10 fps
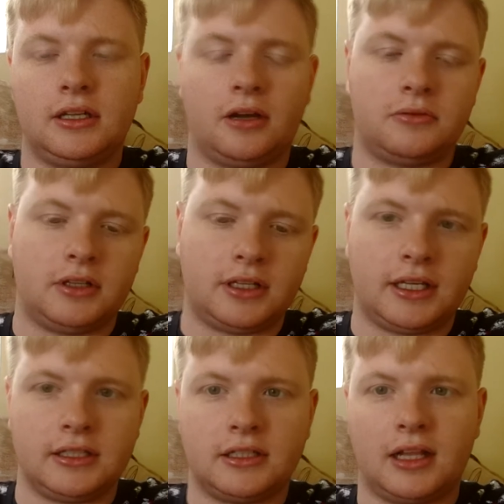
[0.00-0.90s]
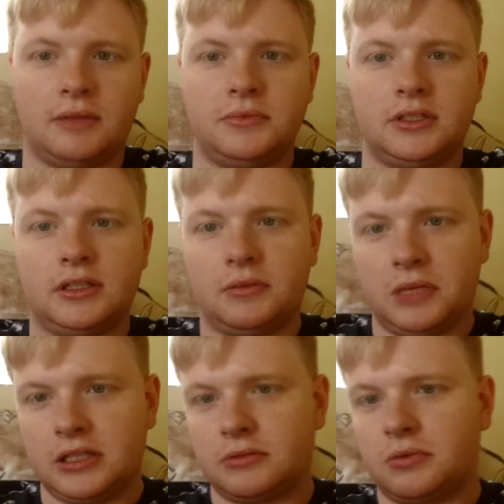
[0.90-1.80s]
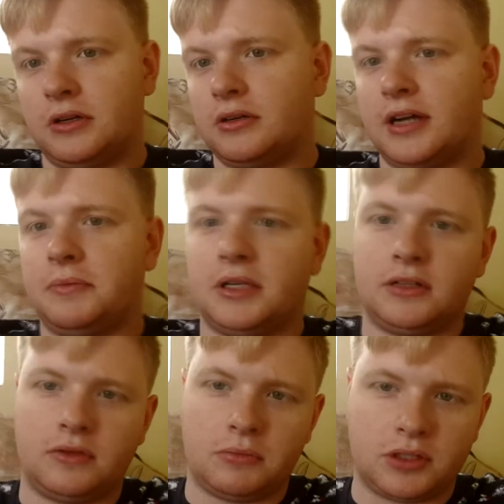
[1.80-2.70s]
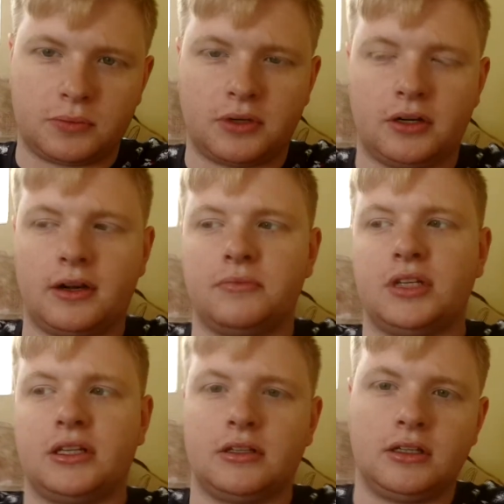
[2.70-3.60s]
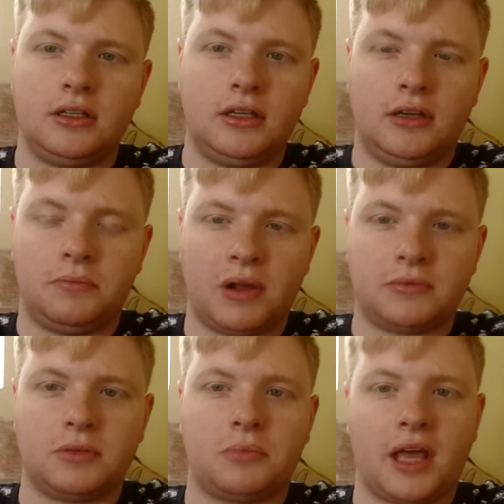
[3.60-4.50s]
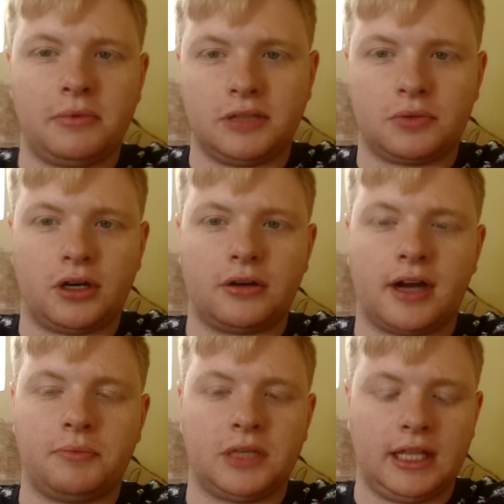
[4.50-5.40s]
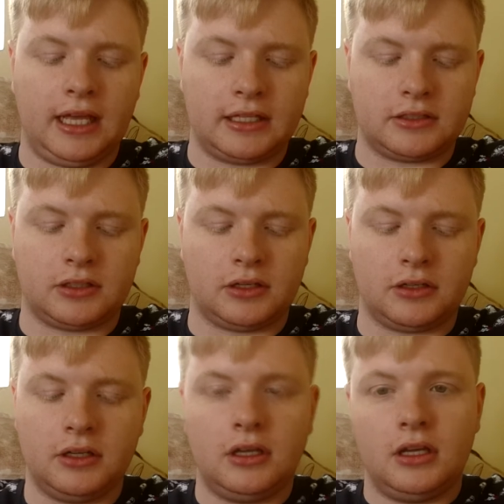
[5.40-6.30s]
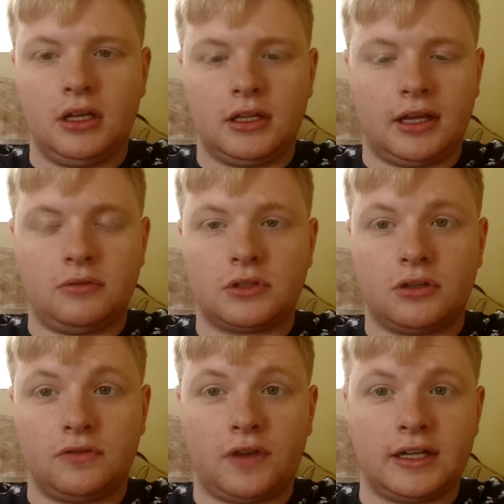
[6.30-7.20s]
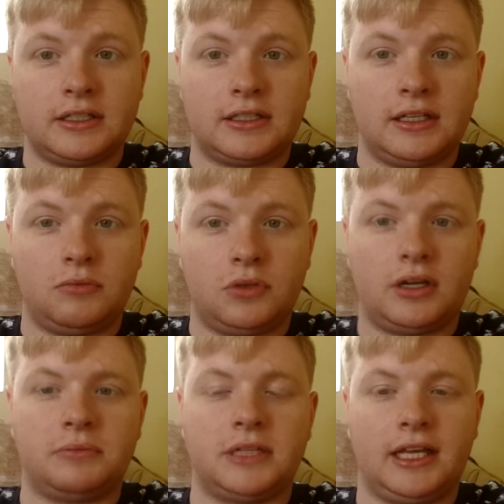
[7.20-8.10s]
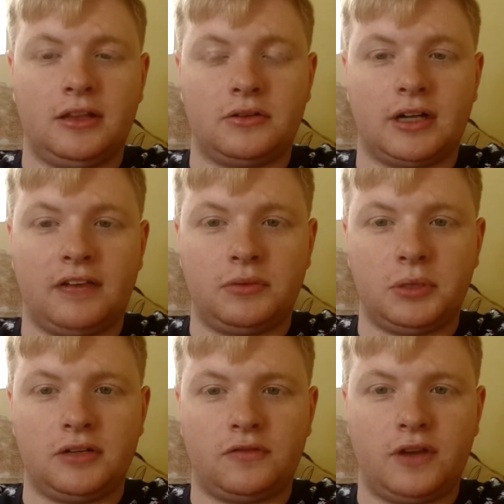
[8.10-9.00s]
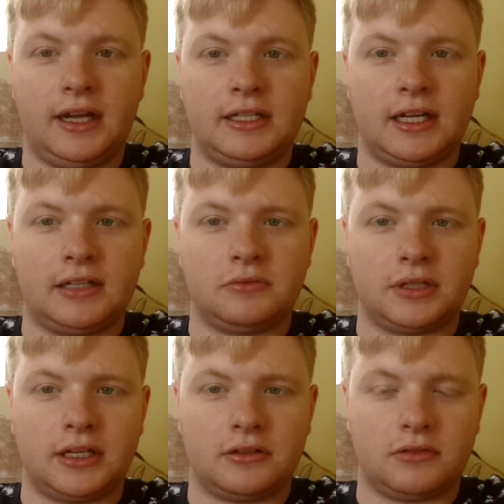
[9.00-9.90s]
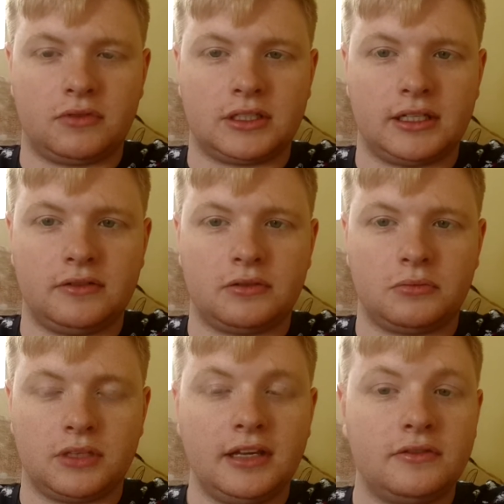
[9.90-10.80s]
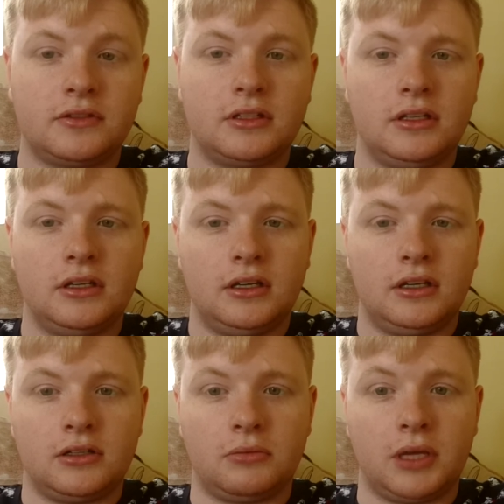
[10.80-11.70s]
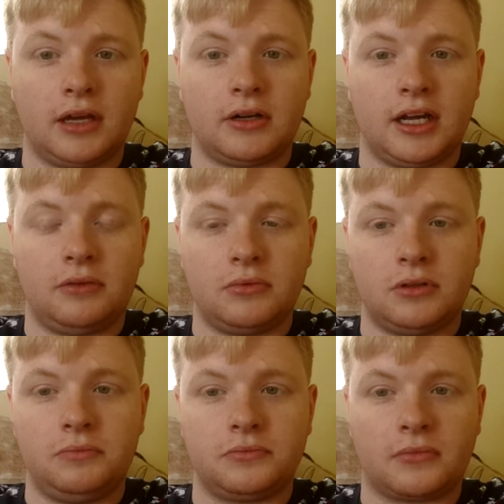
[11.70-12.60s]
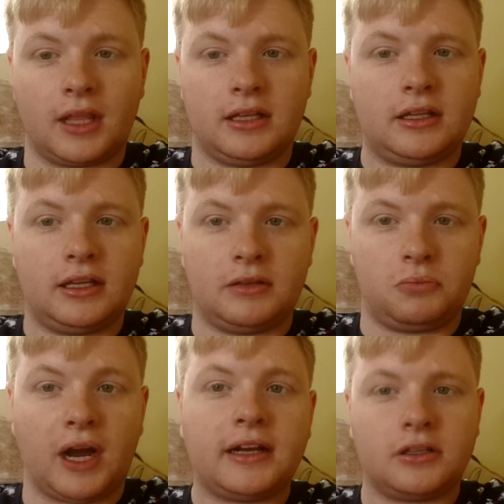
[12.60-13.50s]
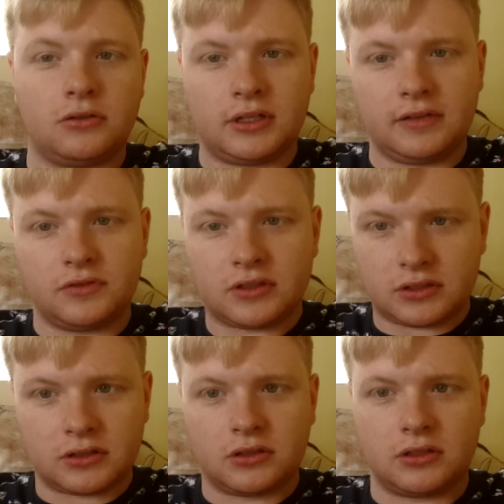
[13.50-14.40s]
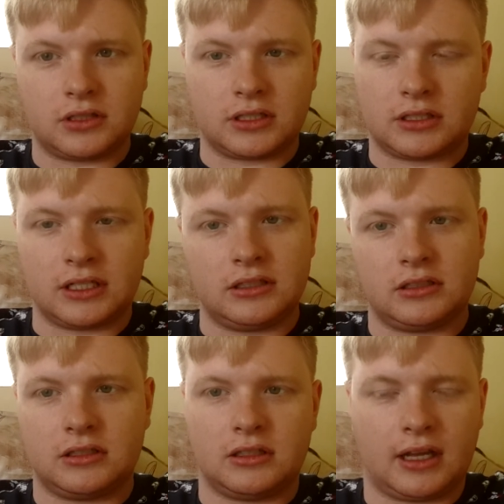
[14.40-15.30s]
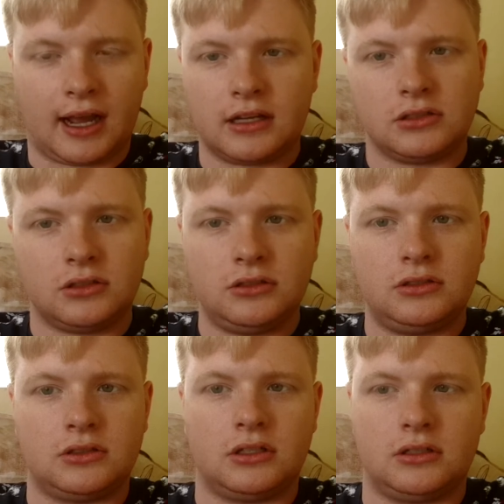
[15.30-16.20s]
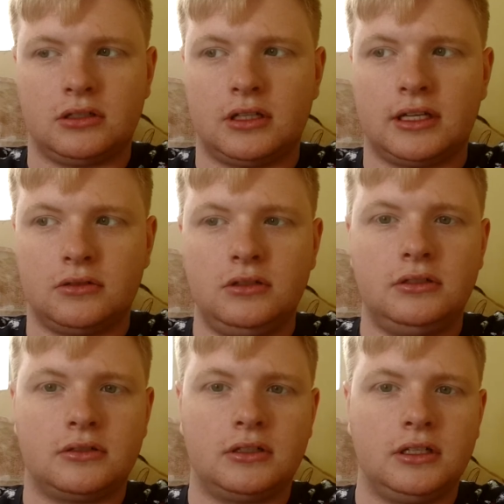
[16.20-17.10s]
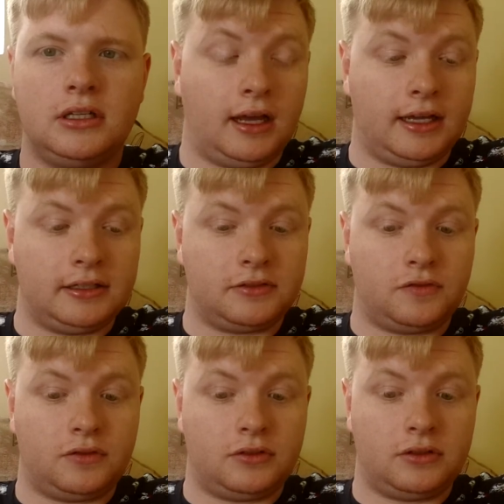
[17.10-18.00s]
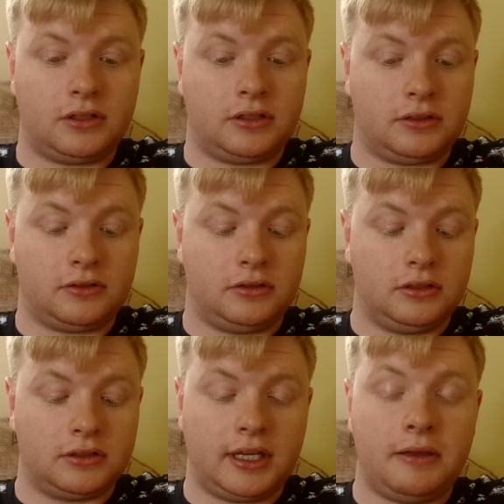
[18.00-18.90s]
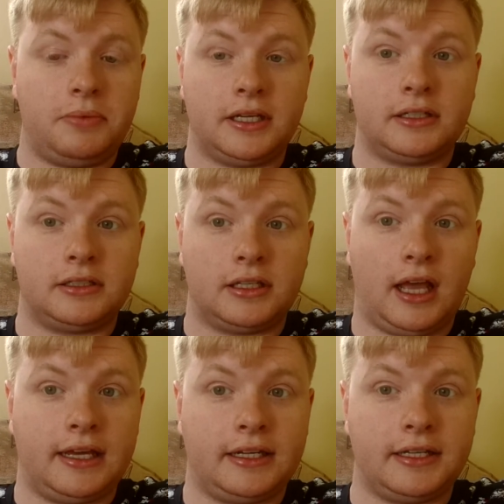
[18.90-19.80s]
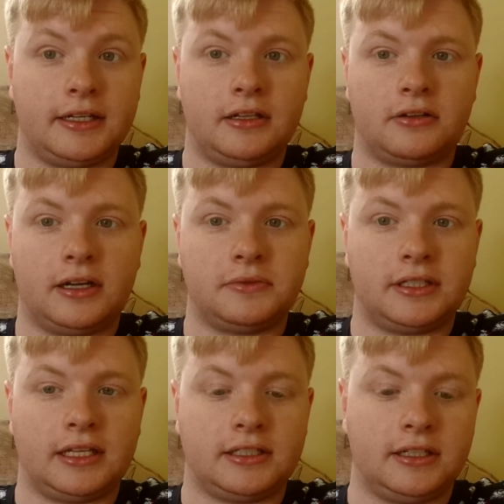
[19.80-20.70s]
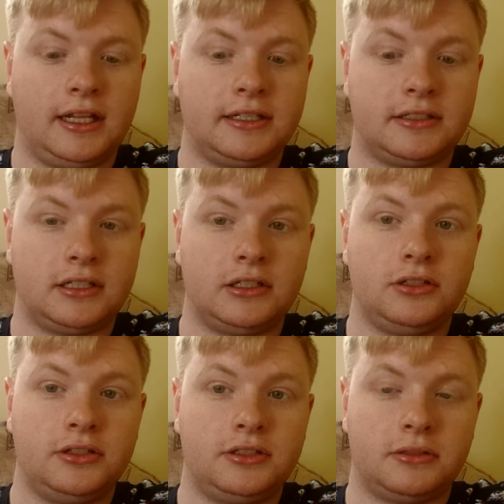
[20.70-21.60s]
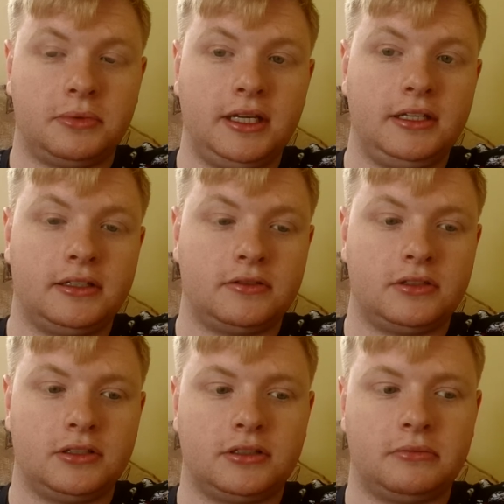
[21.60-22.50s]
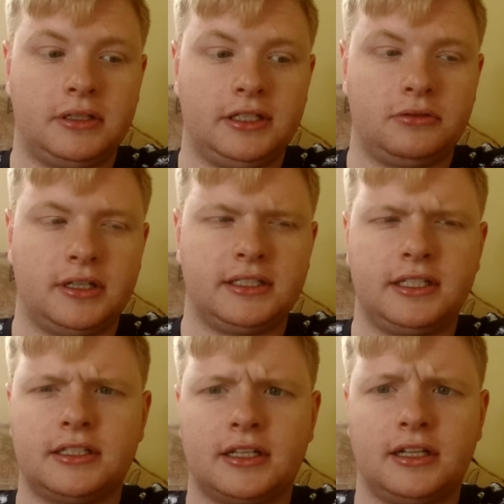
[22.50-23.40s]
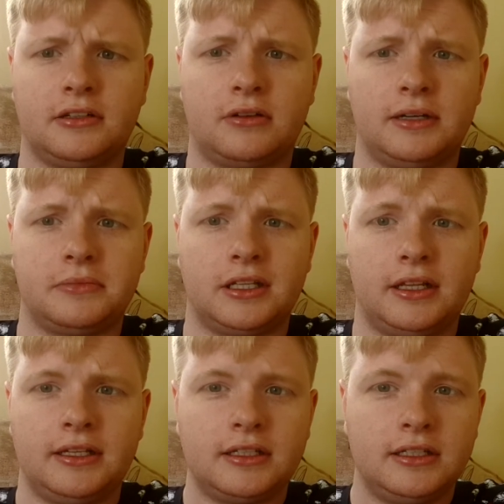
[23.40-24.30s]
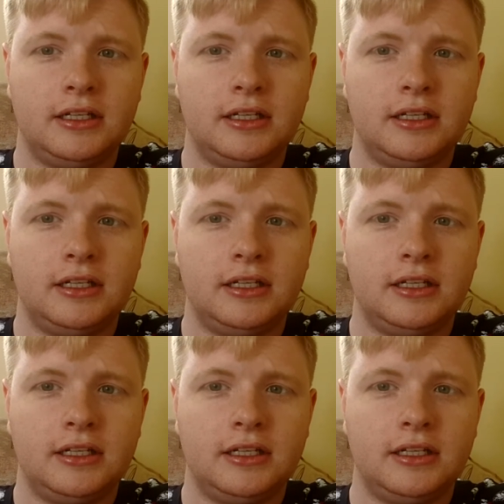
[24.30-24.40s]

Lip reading: come to the kids clubs and the men's program and the women's program and the mums and babies program and that. So that was good fun to see them all come together and have a bit of fun and be able to receive some gifts to be able to help them. And they're practical gifts, not just things that they can't use, so they're good. And for the tea pickers, the 18 kilograms is actually less than it used to be. It used to be 26 kilograms, I think.